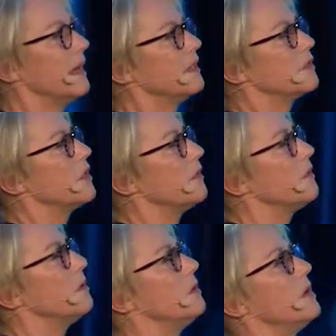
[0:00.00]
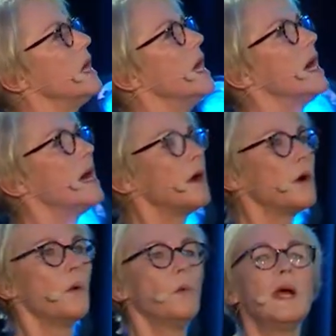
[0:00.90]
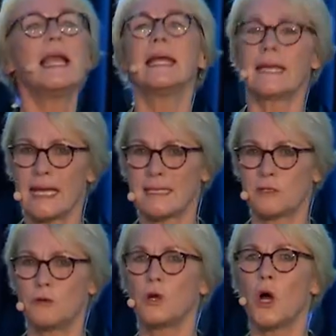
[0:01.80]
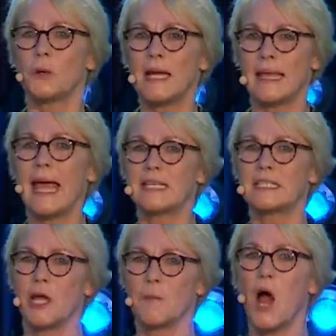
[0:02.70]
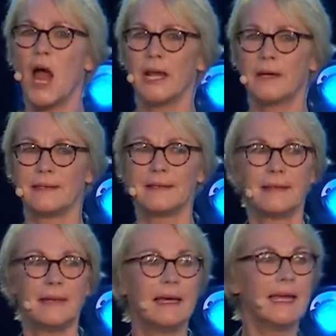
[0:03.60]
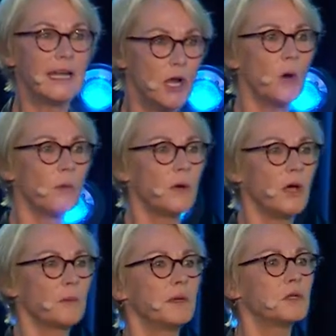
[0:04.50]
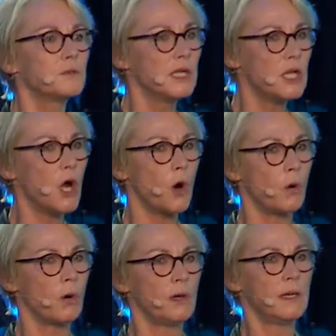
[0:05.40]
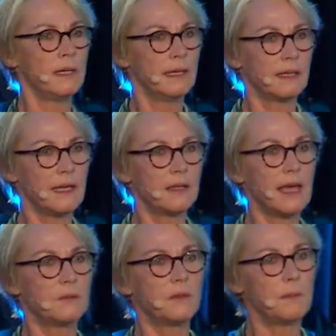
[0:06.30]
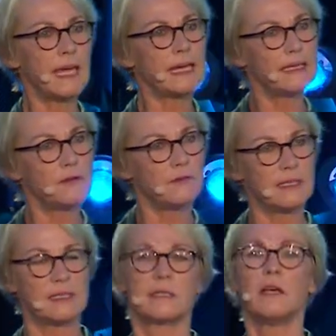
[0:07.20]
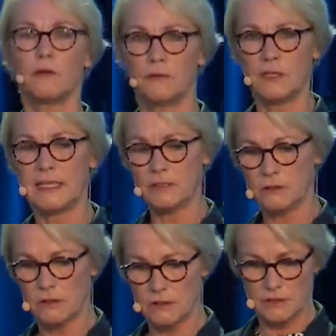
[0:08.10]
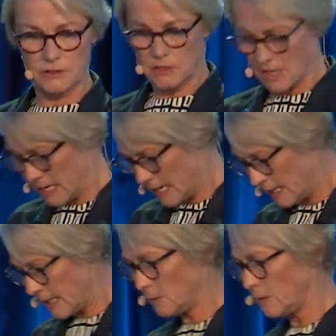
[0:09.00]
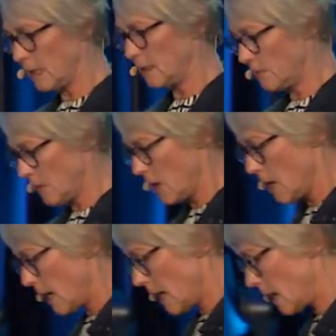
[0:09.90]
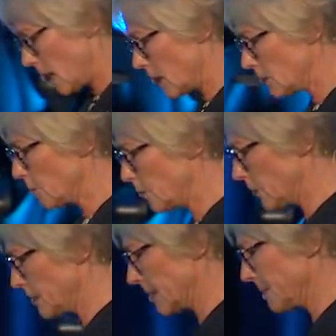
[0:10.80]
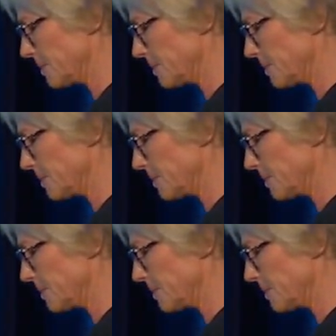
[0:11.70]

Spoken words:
sort of willingness to go that extra mile in our work, because we know that that will make a difference for these causes that we are supporting.